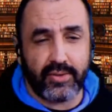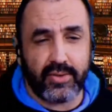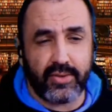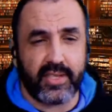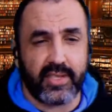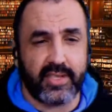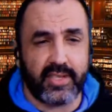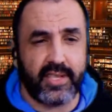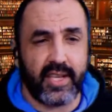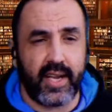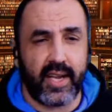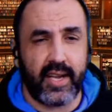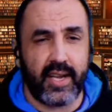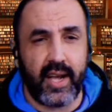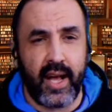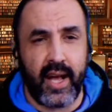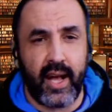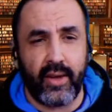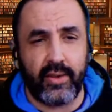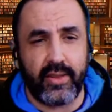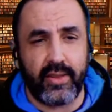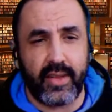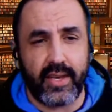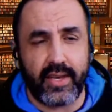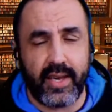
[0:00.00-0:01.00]
understand
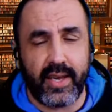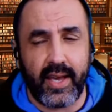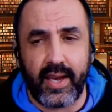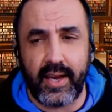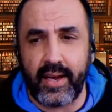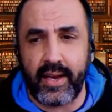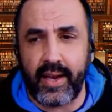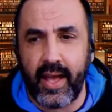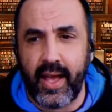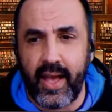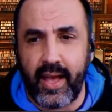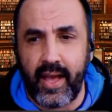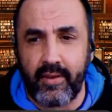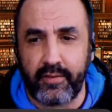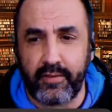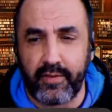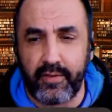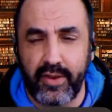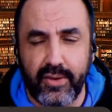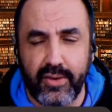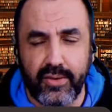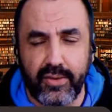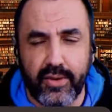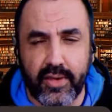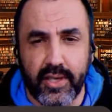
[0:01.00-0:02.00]
how they can have new